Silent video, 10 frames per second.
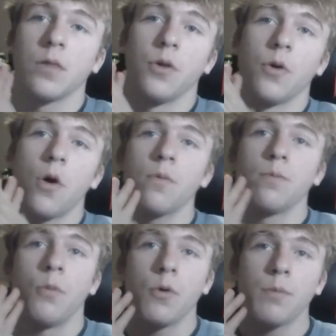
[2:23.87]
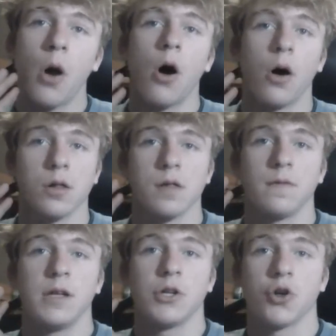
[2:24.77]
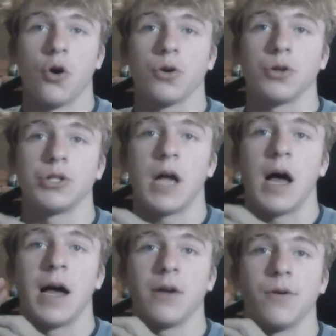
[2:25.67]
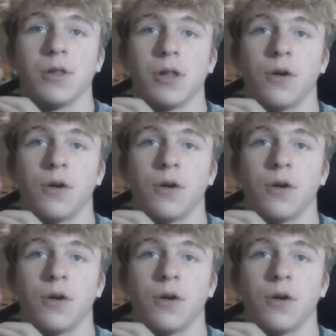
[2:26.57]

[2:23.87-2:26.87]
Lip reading: There are more positively charged ions